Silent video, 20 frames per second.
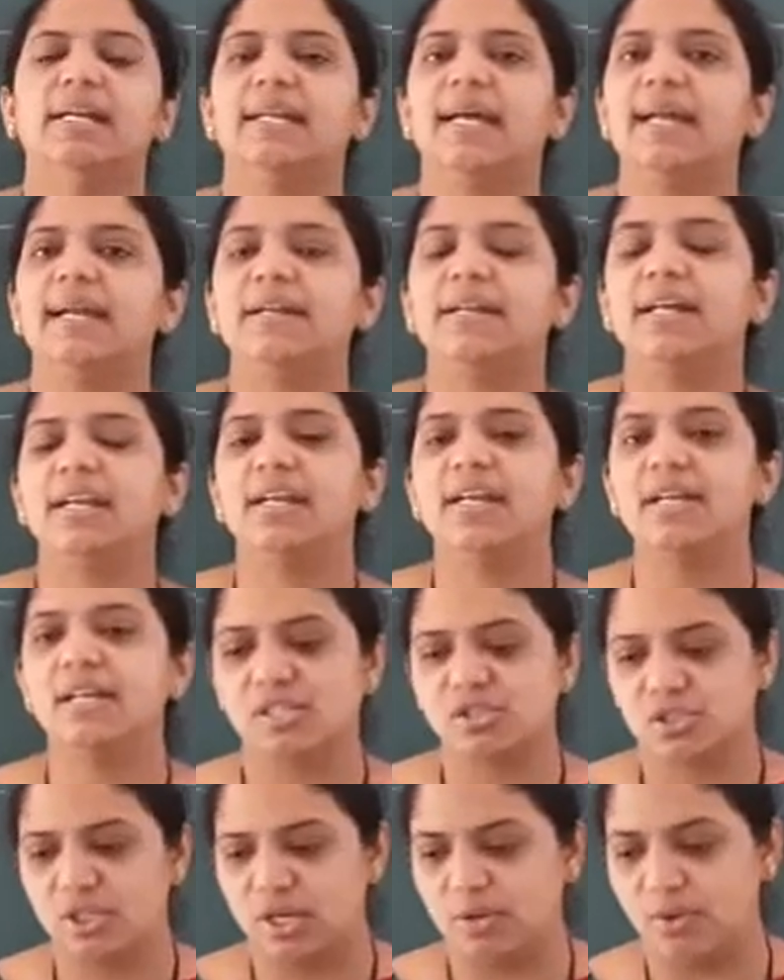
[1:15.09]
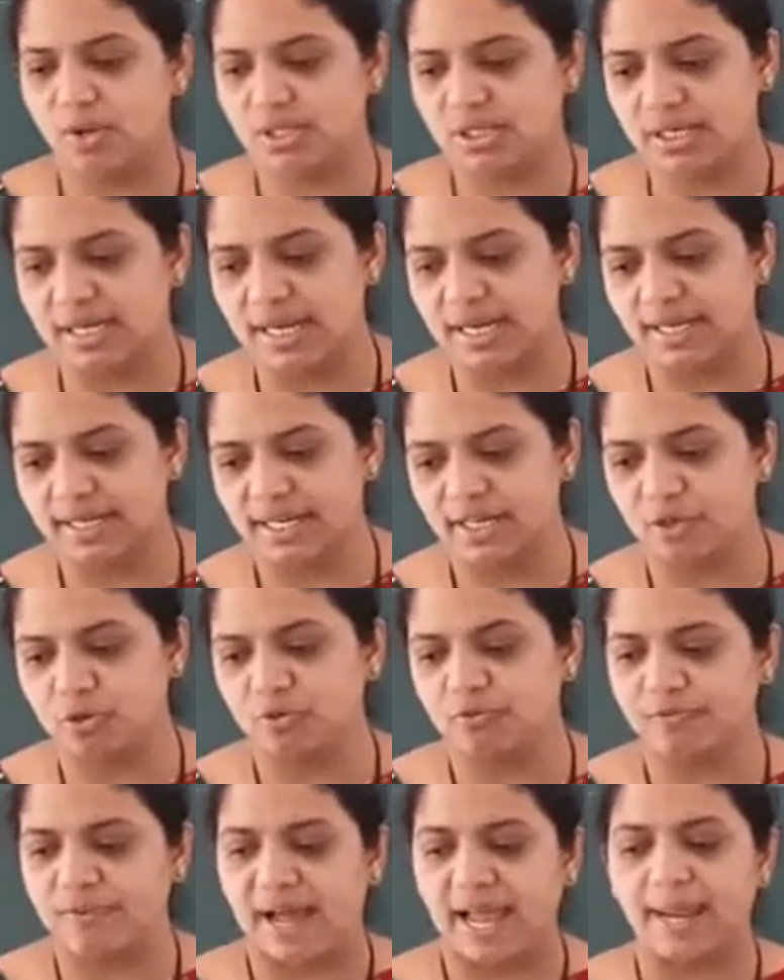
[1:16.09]
Tertiary industry was related
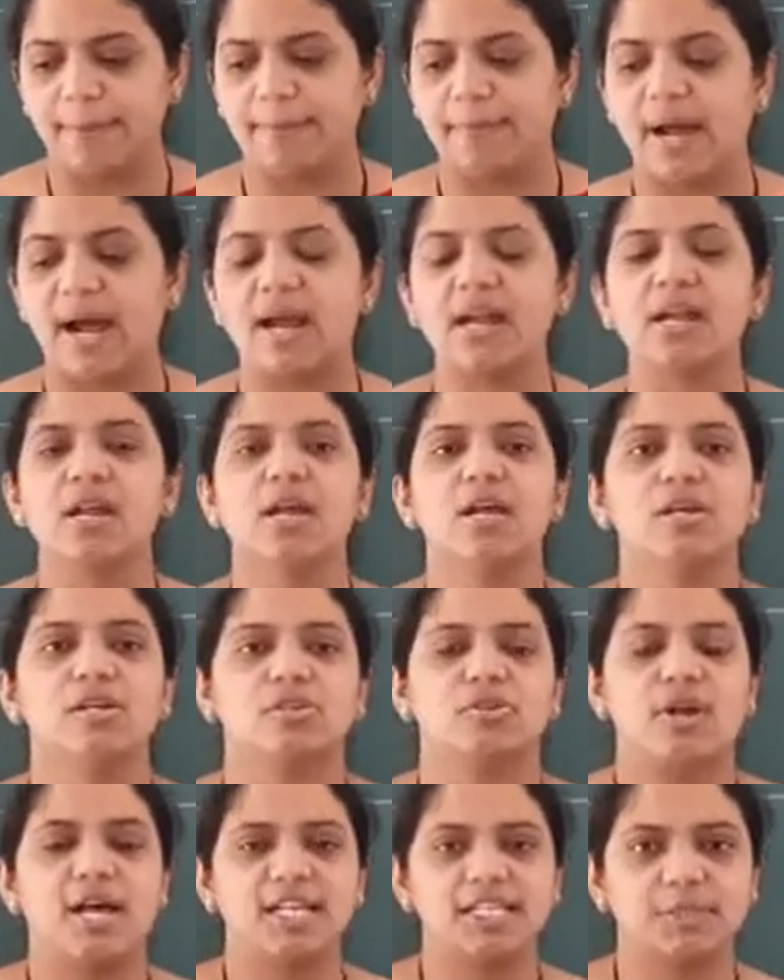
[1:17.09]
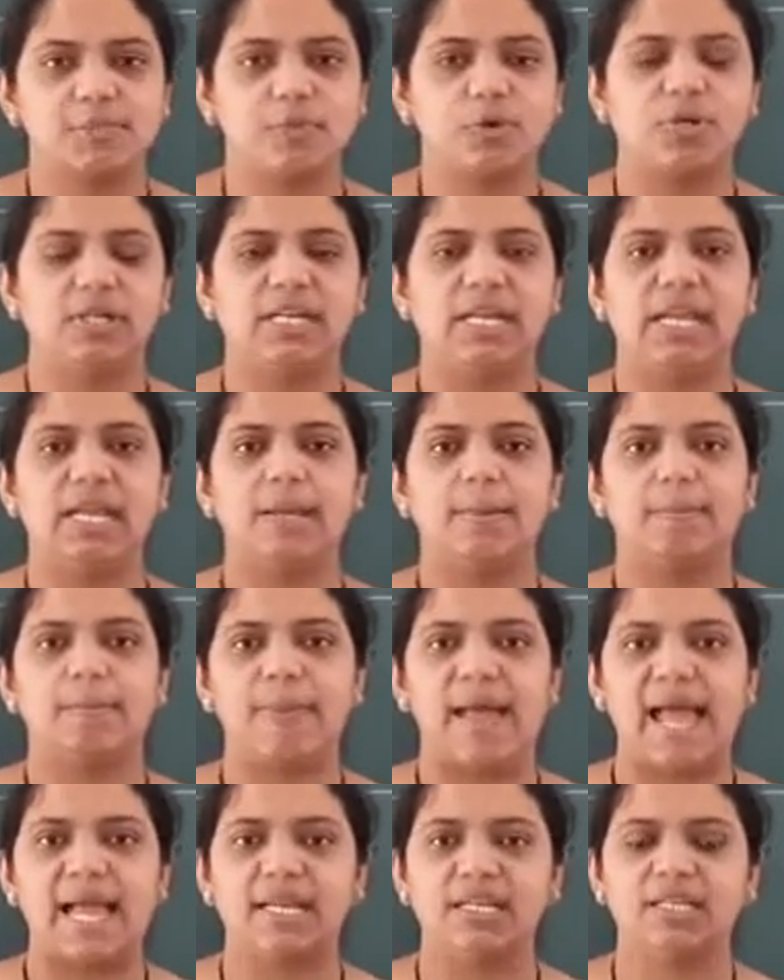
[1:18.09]
to five parts:
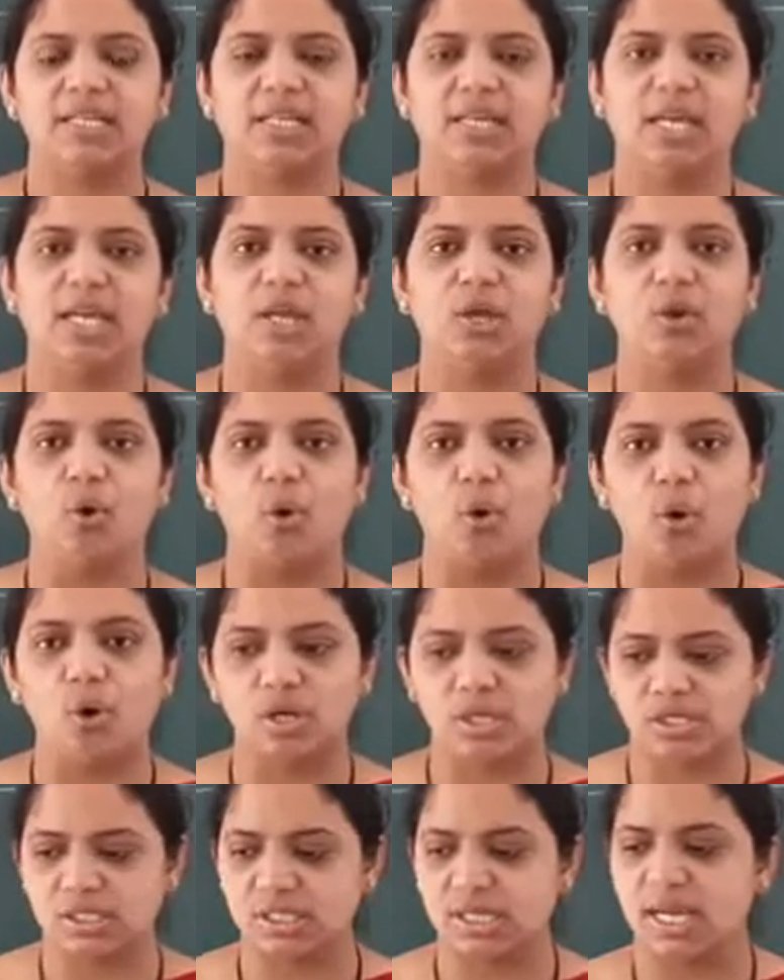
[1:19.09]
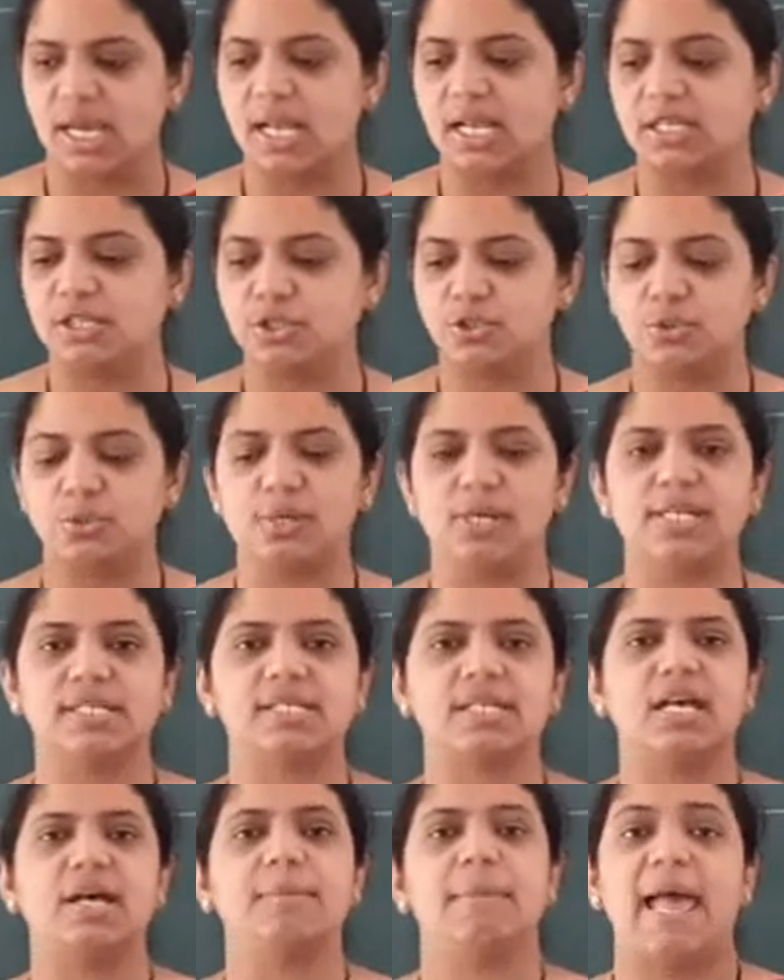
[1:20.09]
transporting, banking, hotel,
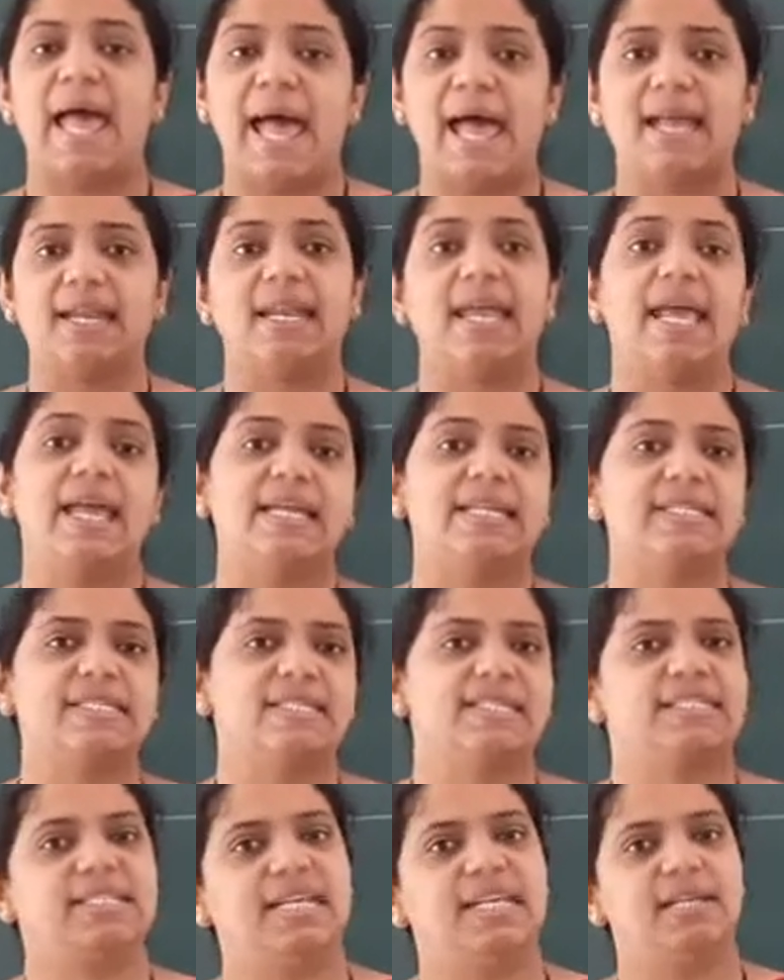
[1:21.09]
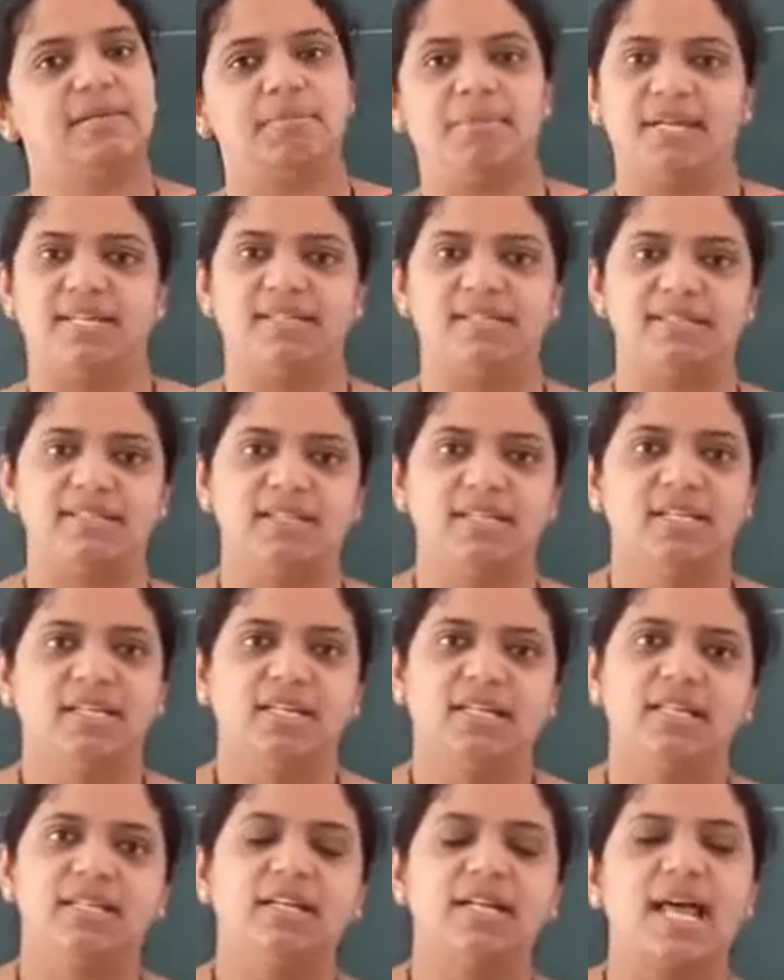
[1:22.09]
tourism and entertainment.
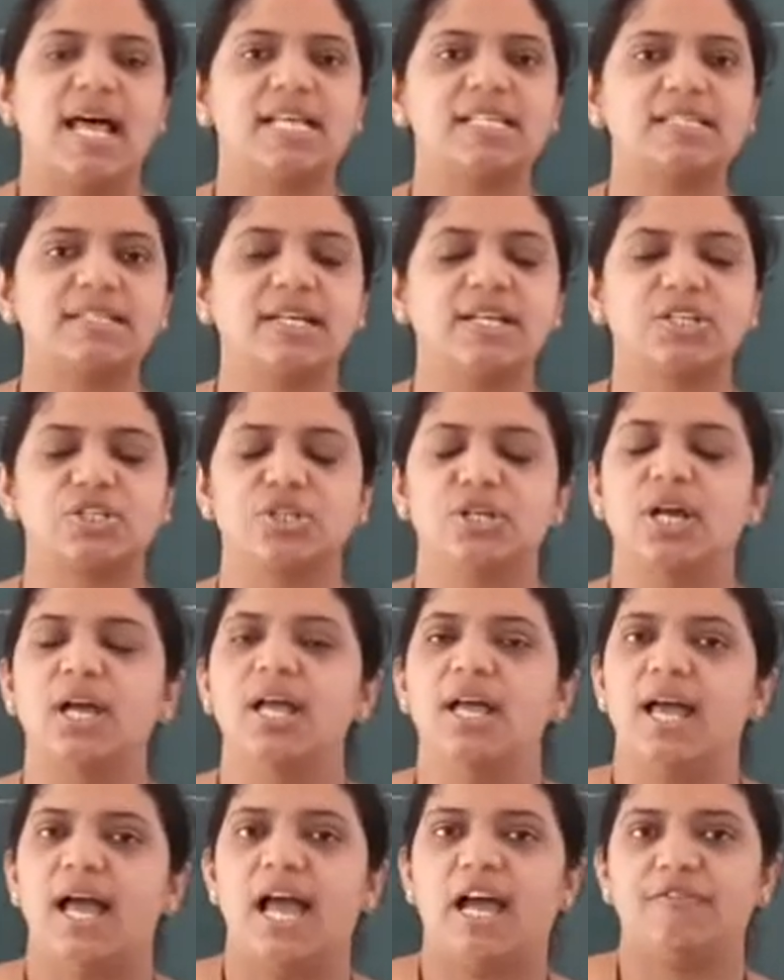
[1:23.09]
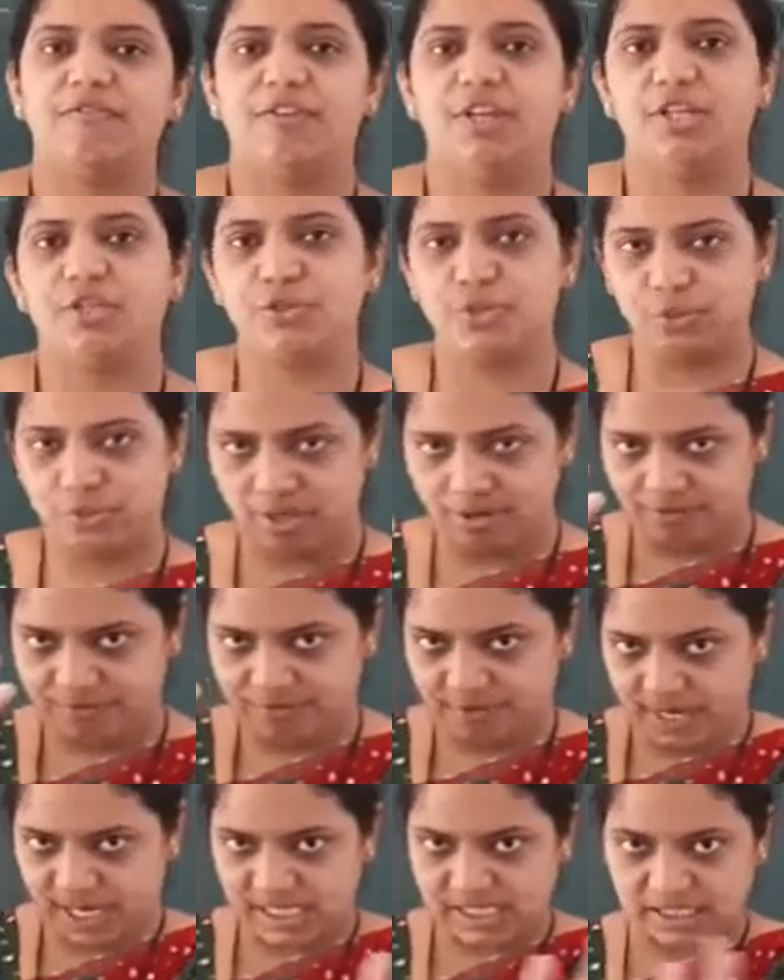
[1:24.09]
In the last lecture I have teach you the
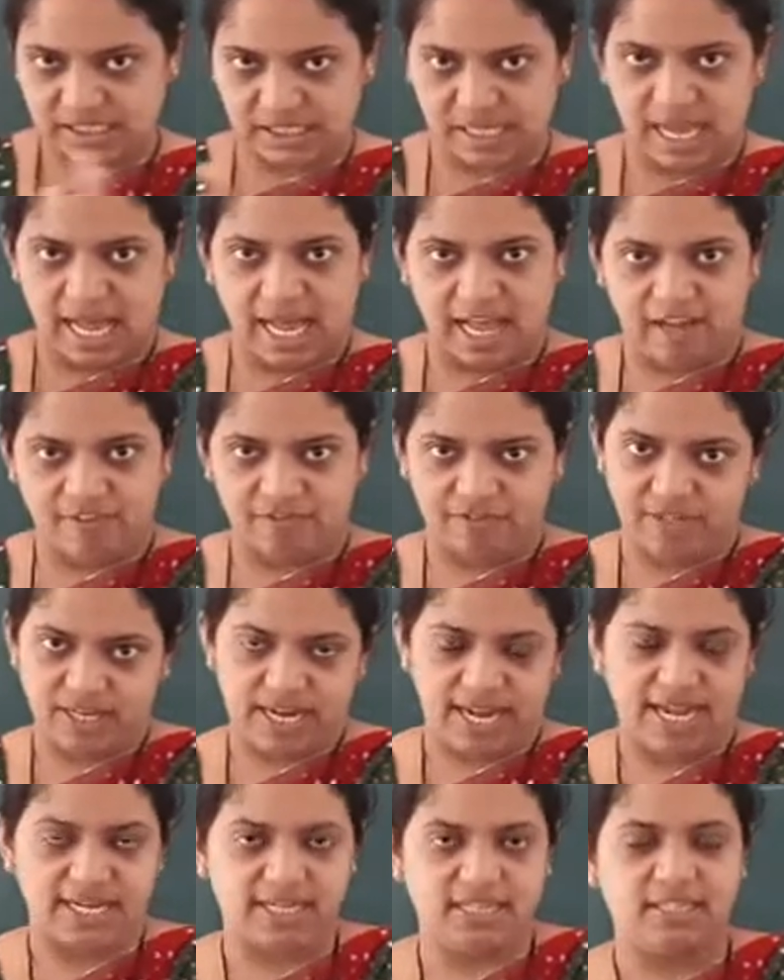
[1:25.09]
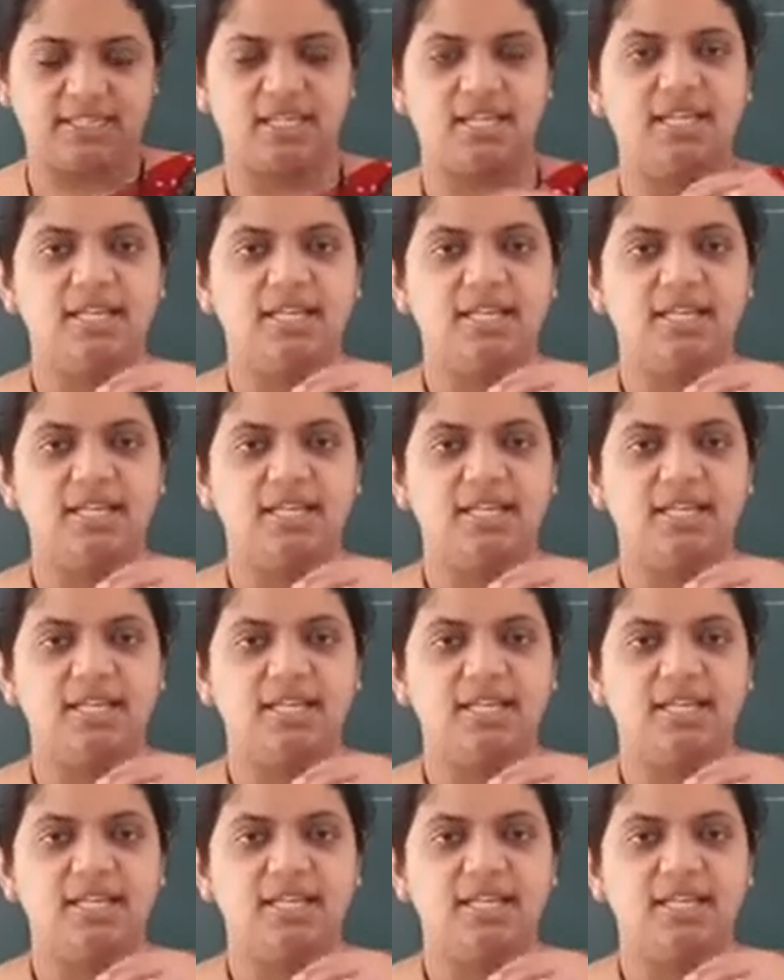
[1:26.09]
first half, and in